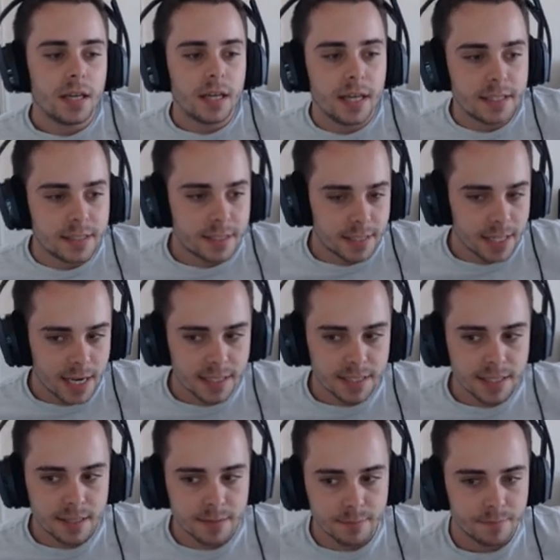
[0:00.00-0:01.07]
it
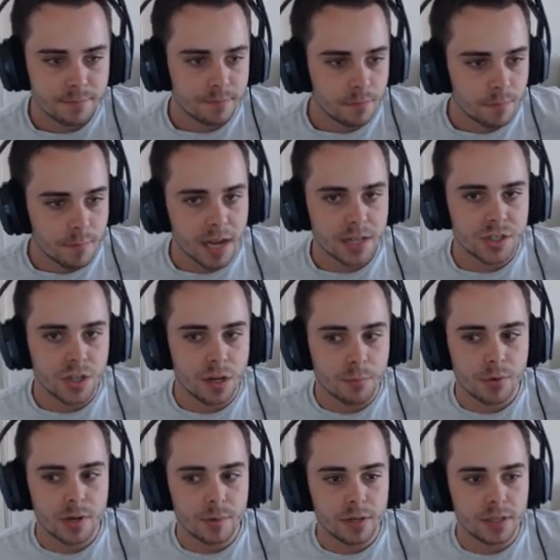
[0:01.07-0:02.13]
tends to match up
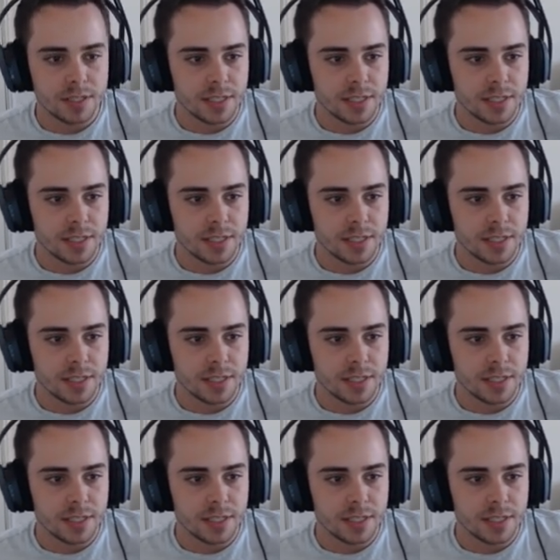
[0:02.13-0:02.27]
pretty well